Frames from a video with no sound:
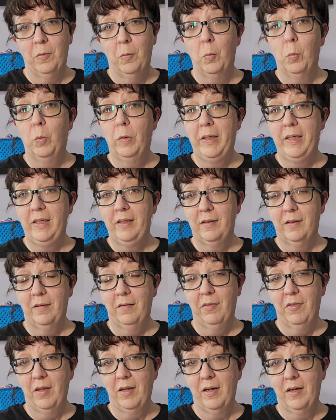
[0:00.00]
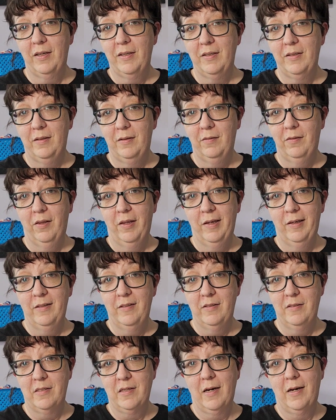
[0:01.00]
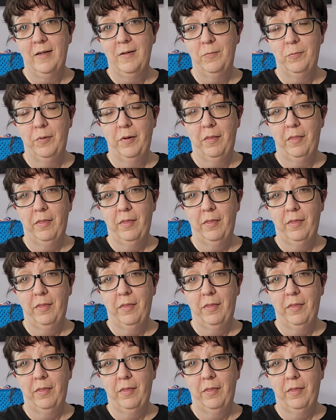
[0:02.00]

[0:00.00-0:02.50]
wheat that I then dyed with